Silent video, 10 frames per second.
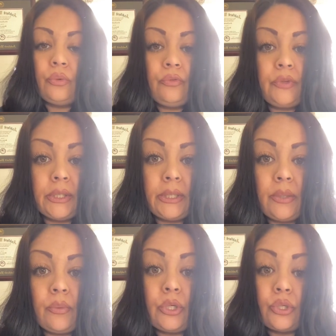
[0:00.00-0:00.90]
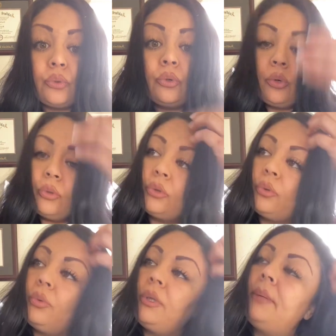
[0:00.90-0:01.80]
feel it, we do go
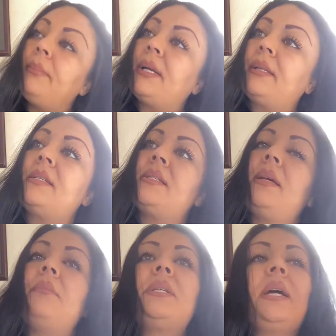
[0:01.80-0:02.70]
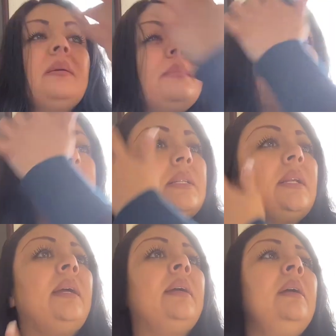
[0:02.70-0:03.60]
through it, but at the same time, it's
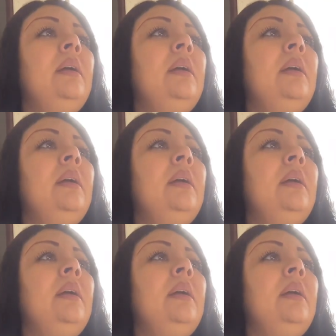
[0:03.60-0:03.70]
like